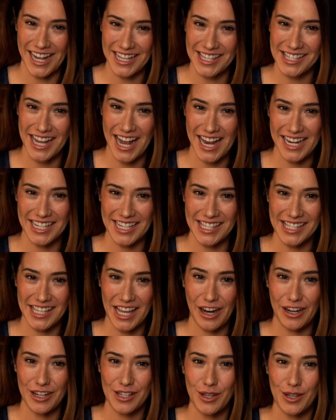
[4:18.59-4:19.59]
That's kind of
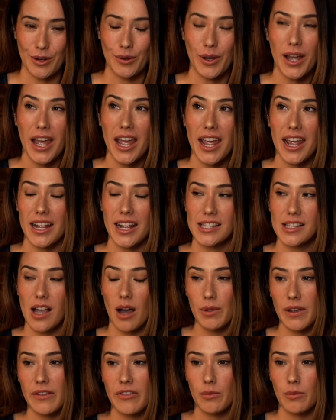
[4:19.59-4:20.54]
scary. So it's coming